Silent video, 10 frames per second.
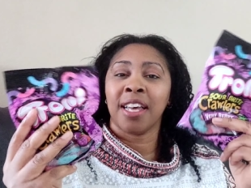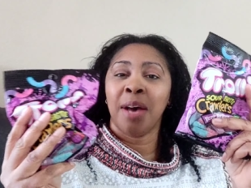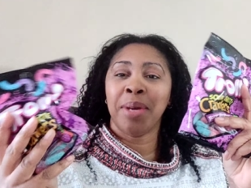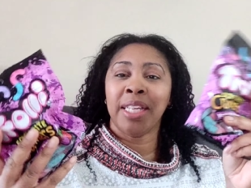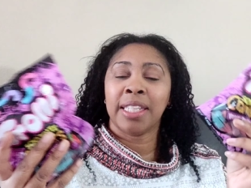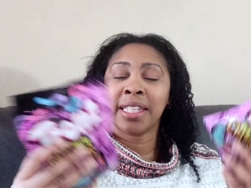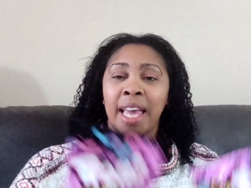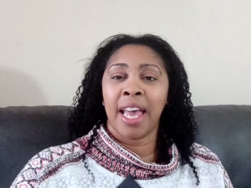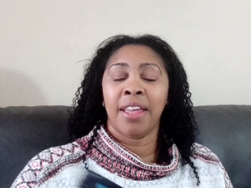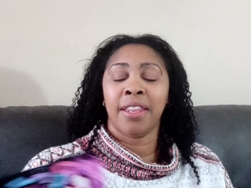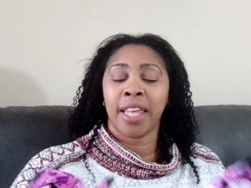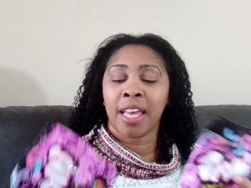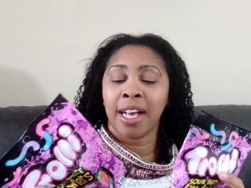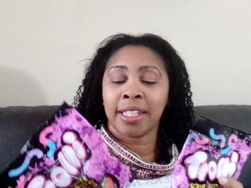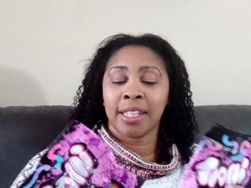gummies. And
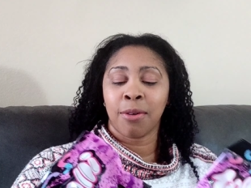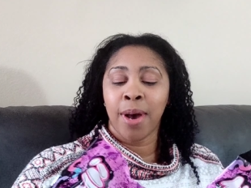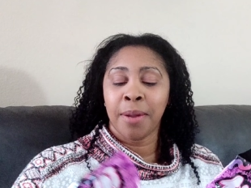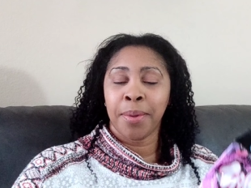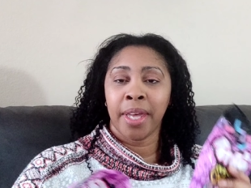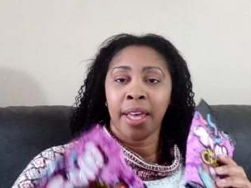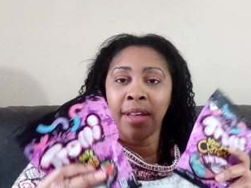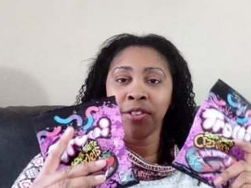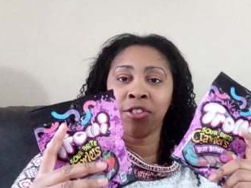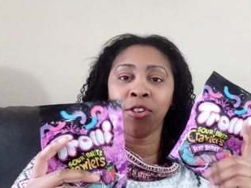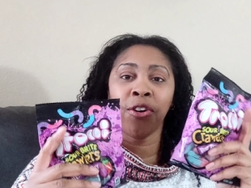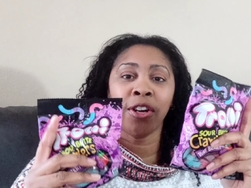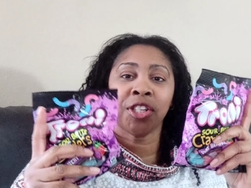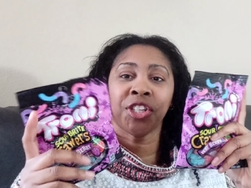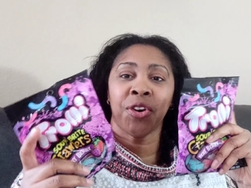they cost quite a bit at the
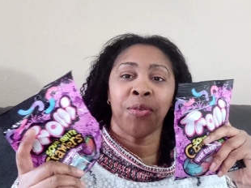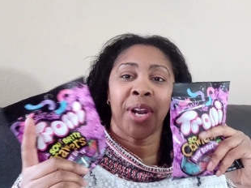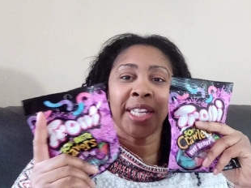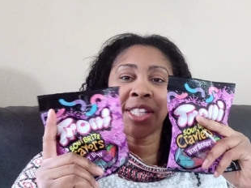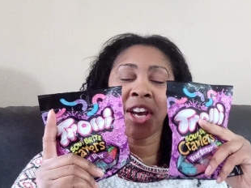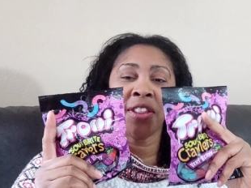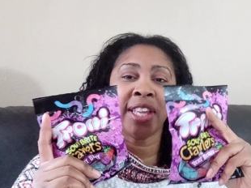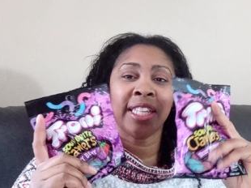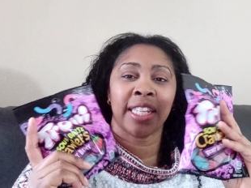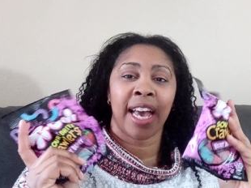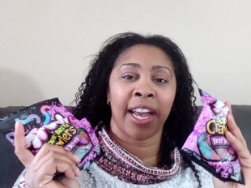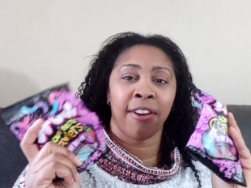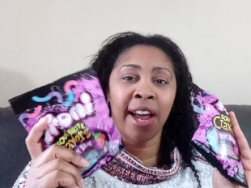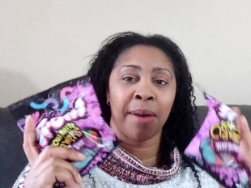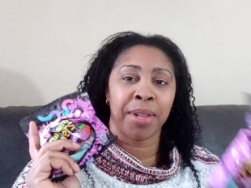store. So when I saw these, I
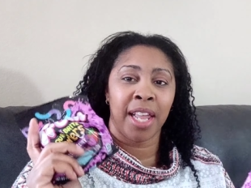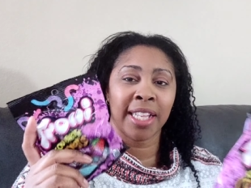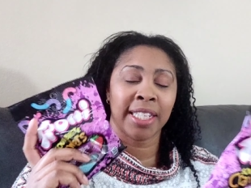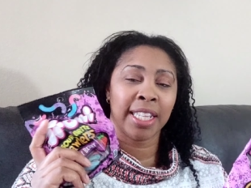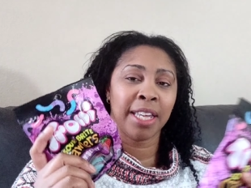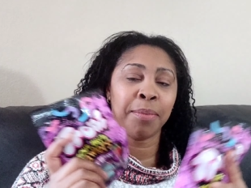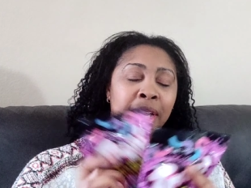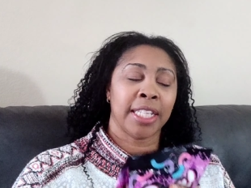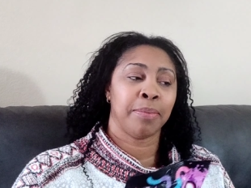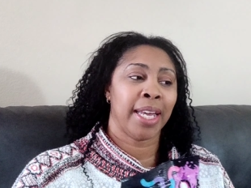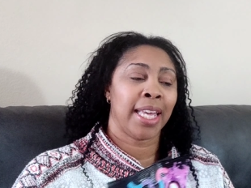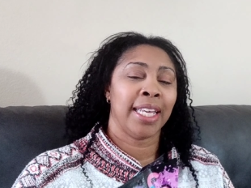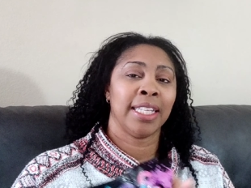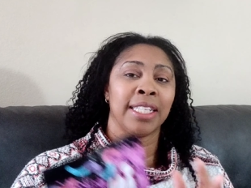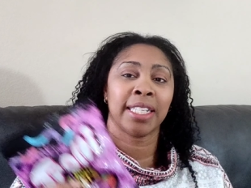grabbed lots of them because my
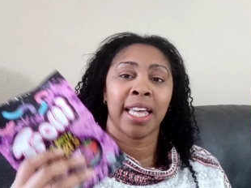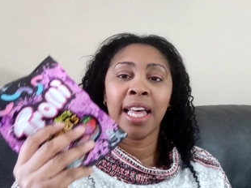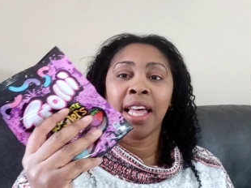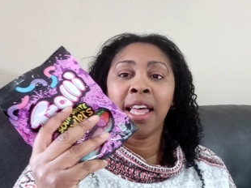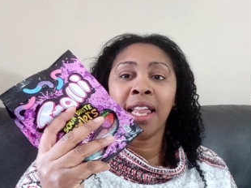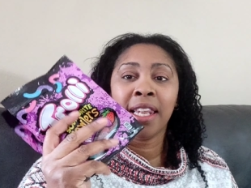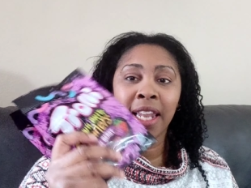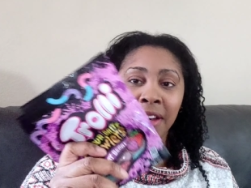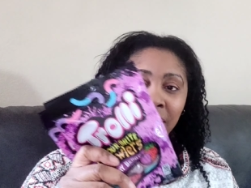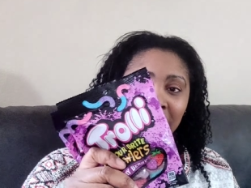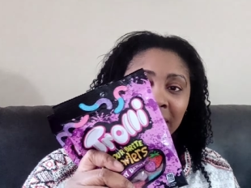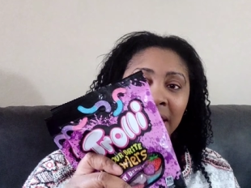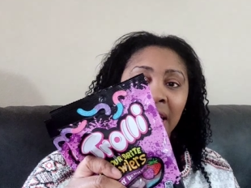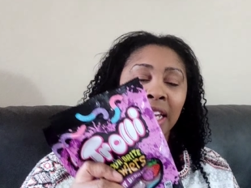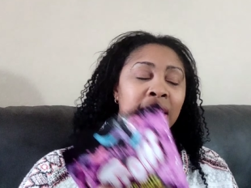kids love these
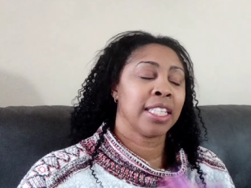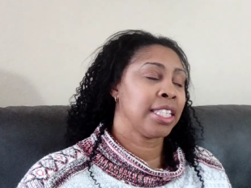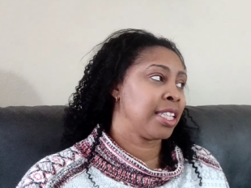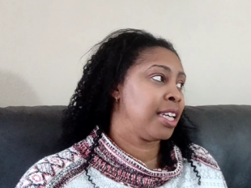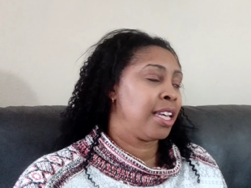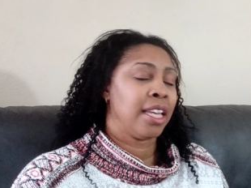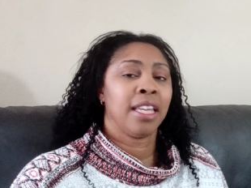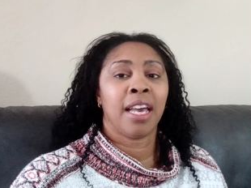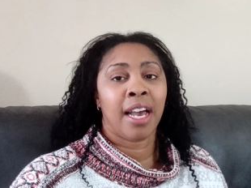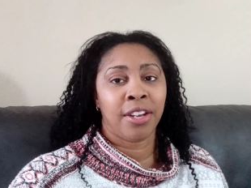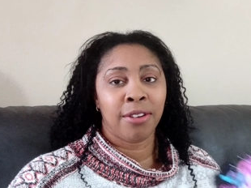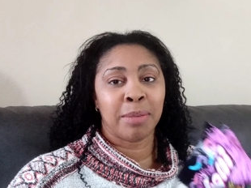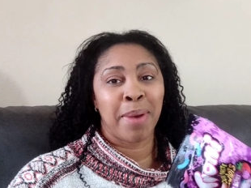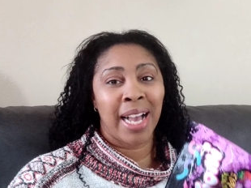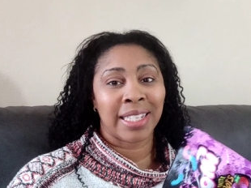things. Yeah, I know
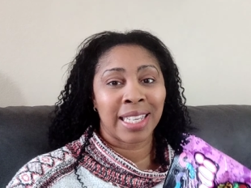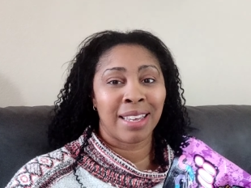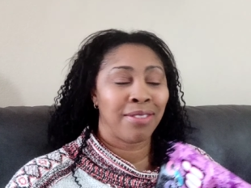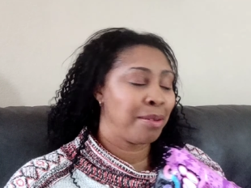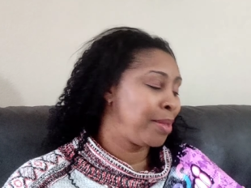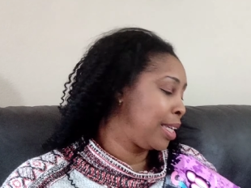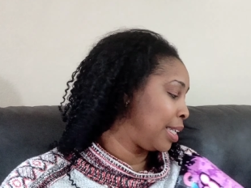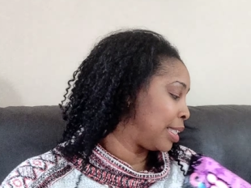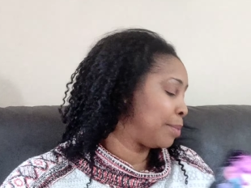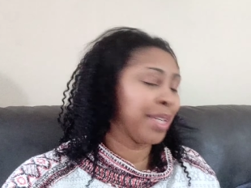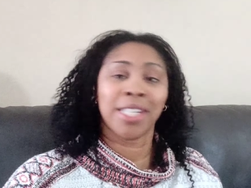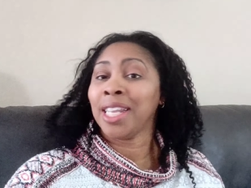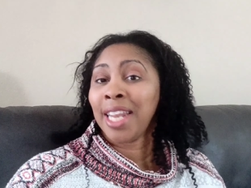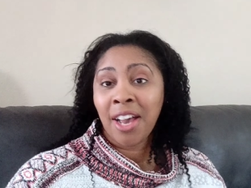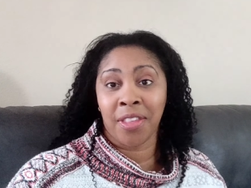it's bad to give them these,
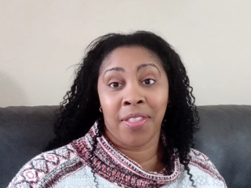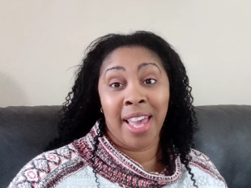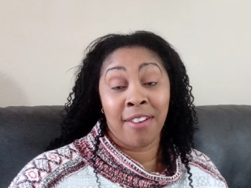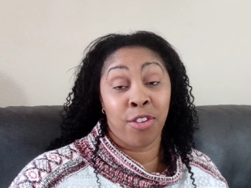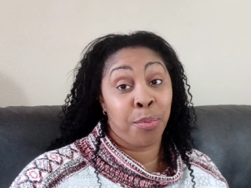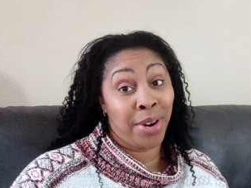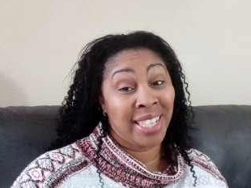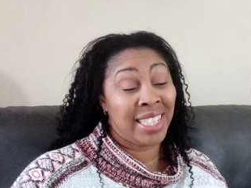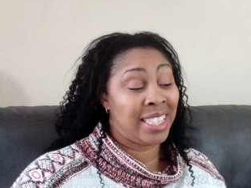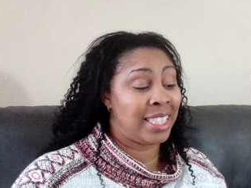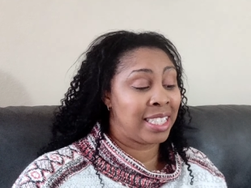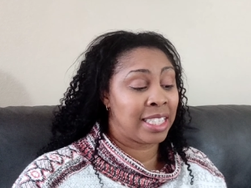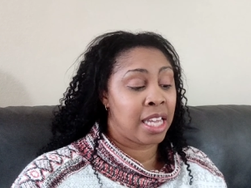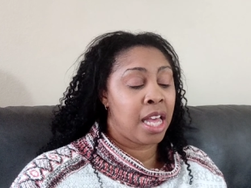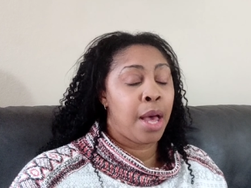especially now that they have their
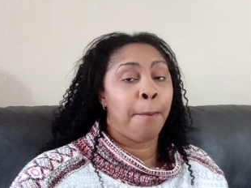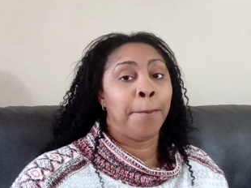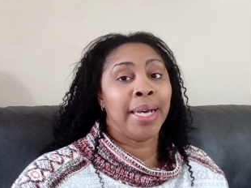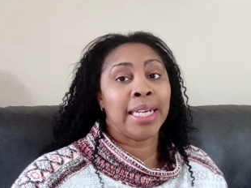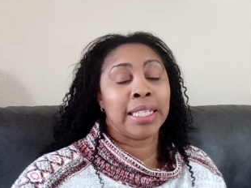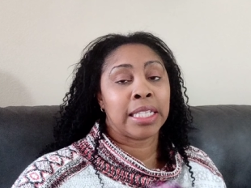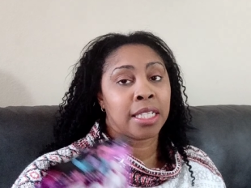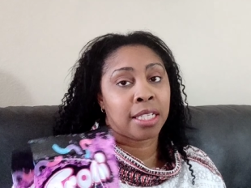braces, but